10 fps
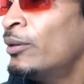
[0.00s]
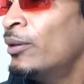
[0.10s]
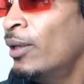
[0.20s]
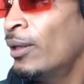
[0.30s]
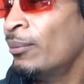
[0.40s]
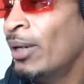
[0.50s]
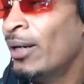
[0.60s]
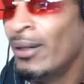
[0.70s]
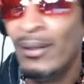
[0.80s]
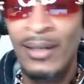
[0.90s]
Look,
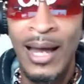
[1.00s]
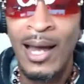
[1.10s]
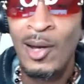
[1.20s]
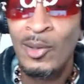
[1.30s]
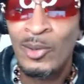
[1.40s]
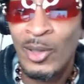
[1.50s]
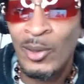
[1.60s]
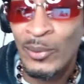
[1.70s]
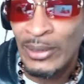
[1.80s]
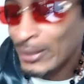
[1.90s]
man, I don't
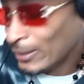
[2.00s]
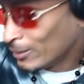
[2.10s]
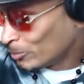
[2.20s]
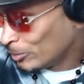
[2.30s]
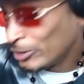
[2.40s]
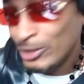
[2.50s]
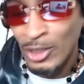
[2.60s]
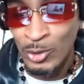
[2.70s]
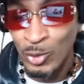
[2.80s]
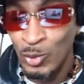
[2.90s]
know what it is. We just
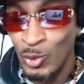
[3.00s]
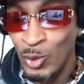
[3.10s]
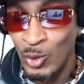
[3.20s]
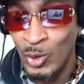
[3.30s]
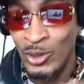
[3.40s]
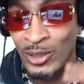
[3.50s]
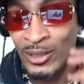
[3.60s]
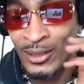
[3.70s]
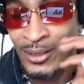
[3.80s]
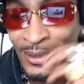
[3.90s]
gonna do the roll call.
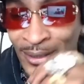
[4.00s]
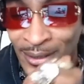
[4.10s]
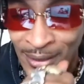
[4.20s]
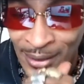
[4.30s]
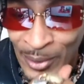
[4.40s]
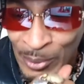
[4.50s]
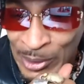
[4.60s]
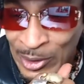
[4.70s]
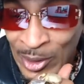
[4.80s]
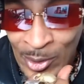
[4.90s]
We
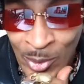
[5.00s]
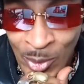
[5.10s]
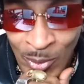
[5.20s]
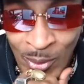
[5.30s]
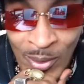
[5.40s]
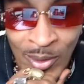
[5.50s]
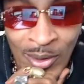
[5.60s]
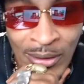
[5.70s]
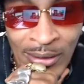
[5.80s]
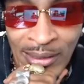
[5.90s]
just gonna do the roll
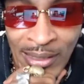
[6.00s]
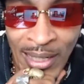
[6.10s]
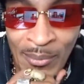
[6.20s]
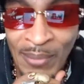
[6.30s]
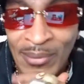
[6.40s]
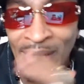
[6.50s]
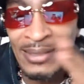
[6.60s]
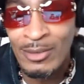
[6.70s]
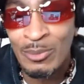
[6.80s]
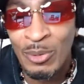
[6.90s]
call. I'm not
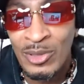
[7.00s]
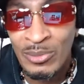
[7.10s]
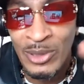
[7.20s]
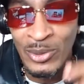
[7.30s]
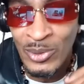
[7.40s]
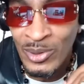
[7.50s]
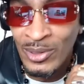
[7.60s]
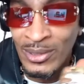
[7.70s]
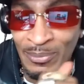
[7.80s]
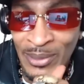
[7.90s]
even supposed to be doing
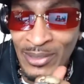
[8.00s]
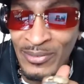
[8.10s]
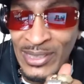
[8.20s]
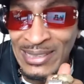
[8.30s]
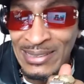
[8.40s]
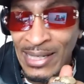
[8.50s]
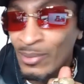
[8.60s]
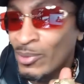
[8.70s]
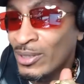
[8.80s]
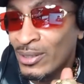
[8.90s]
all of the motherfucking tech
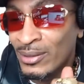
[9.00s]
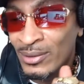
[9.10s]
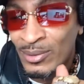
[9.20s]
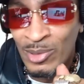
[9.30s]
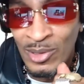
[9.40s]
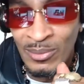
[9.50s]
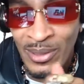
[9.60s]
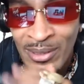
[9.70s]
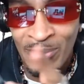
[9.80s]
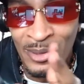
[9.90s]
work. You know what I'm talking
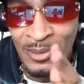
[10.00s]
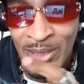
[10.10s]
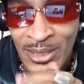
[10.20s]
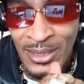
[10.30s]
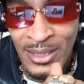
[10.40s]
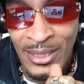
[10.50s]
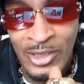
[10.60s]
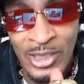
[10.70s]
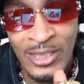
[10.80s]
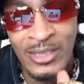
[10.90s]
about? I'm supposed to be sitting here
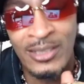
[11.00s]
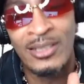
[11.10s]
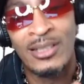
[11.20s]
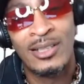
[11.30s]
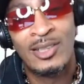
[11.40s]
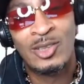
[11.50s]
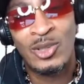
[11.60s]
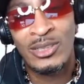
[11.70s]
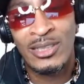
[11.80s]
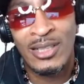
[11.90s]
chilling,
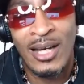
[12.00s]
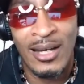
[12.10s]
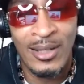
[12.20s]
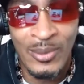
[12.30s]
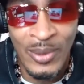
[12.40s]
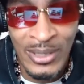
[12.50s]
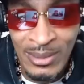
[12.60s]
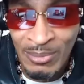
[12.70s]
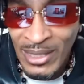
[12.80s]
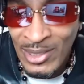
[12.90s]
talking to y'all while
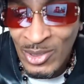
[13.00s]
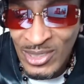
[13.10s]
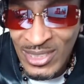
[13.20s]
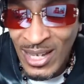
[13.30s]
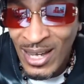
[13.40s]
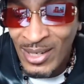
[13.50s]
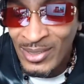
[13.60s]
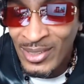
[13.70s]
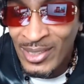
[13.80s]
somebody's on the side